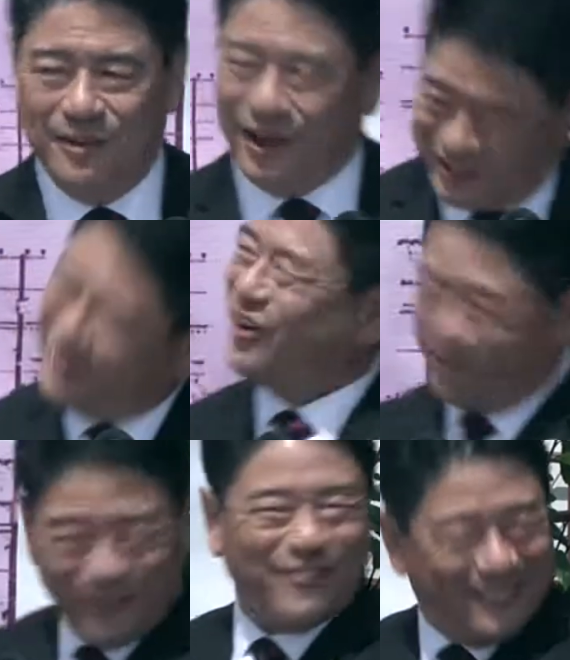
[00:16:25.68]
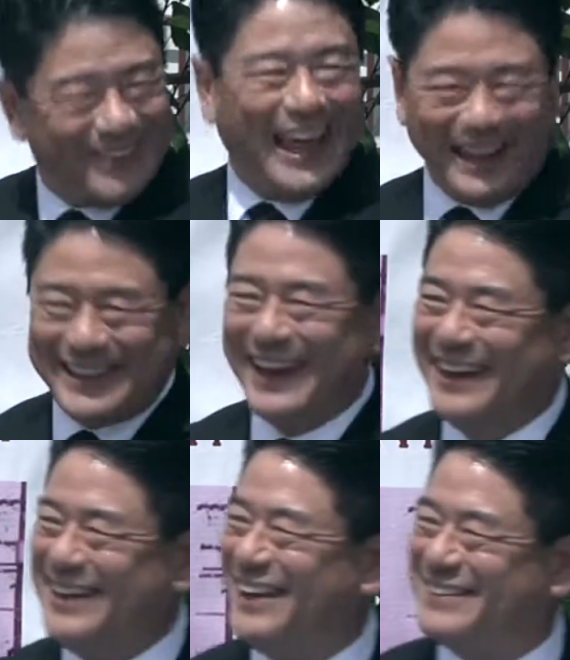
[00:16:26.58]
Let's hear it for that day,
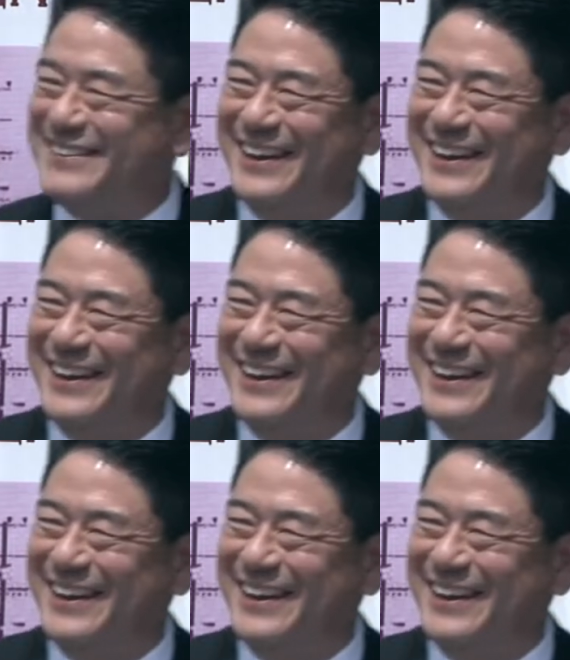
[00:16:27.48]
yes.